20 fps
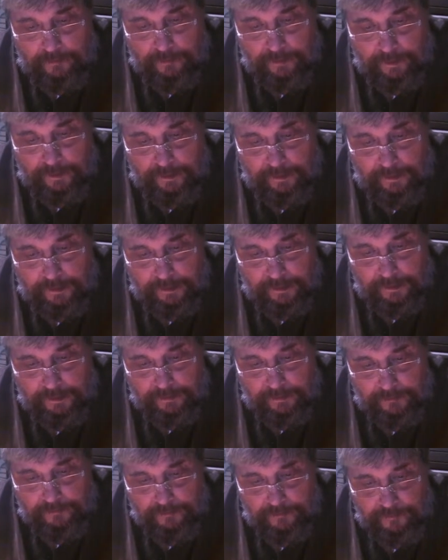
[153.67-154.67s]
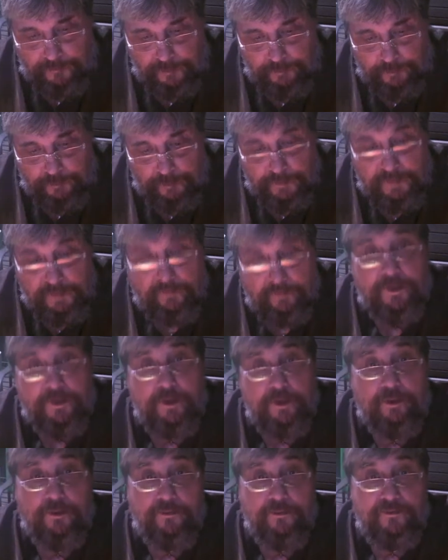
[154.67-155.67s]
it put me very
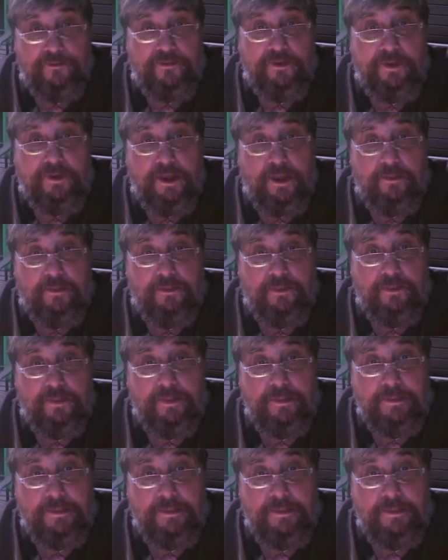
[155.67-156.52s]
close to death.